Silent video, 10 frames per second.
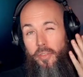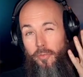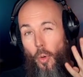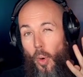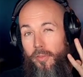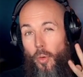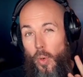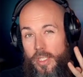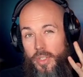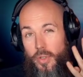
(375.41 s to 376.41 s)
The 4
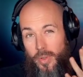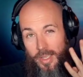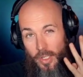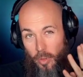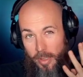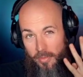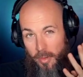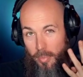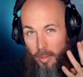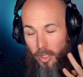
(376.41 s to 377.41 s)
voices are a little bit
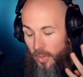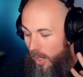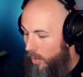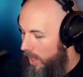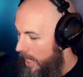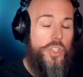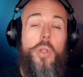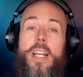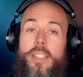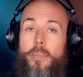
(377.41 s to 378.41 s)
of a bummer though,
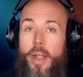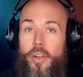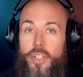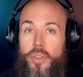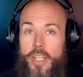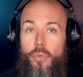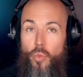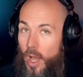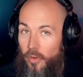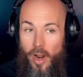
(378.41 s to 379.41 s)
so let's compare it to the
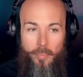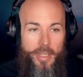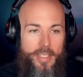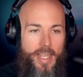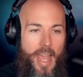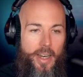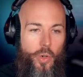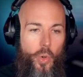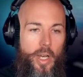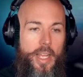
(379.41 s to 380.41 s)
runner-up in this
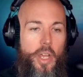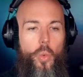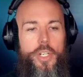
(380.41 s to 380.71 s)
category,